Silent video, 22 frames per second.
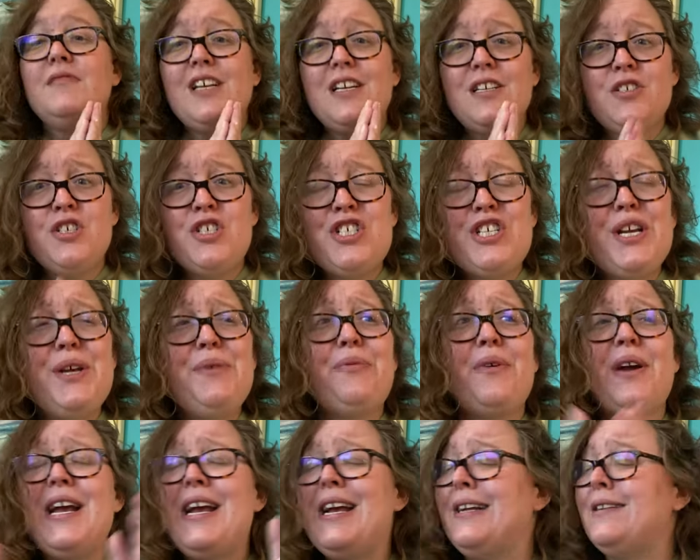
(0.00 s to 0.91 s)
She
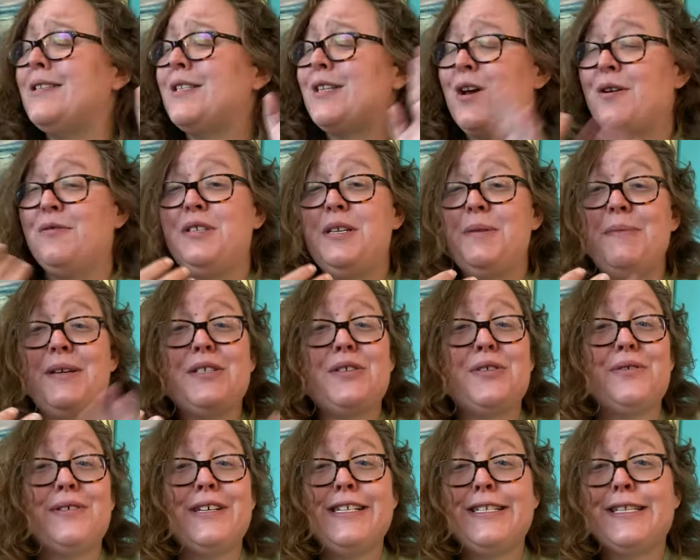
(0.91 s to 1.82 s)
reads cozy
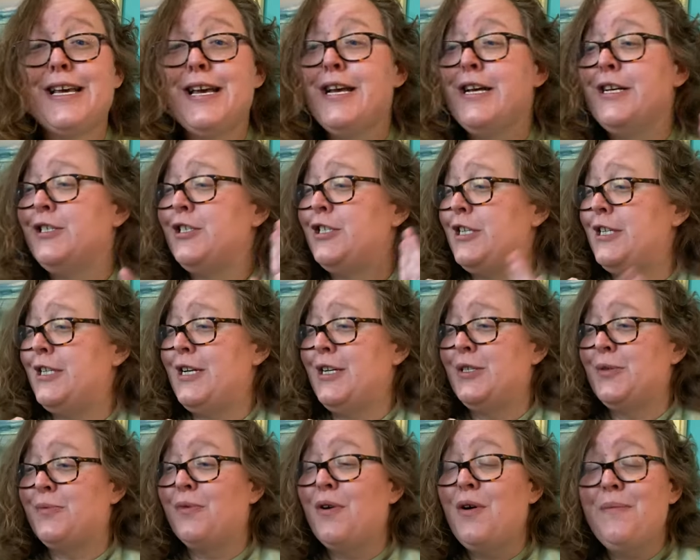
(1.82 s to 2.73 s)
mysteries. She
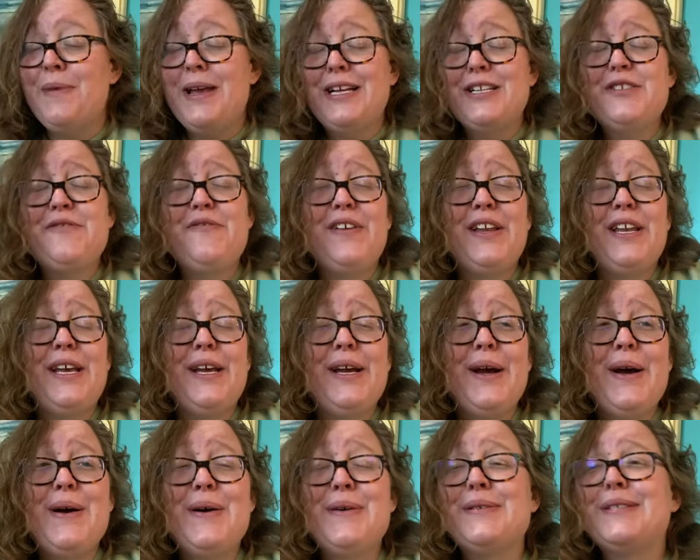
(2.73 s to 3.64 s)
does romance
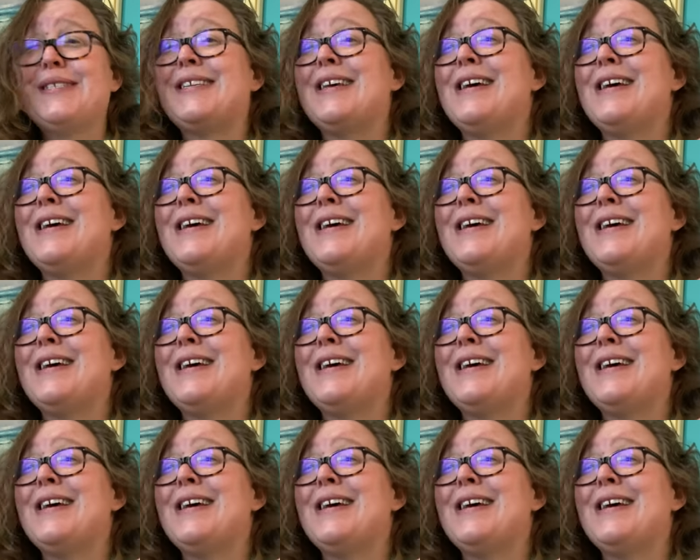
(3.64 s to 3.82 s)
videos.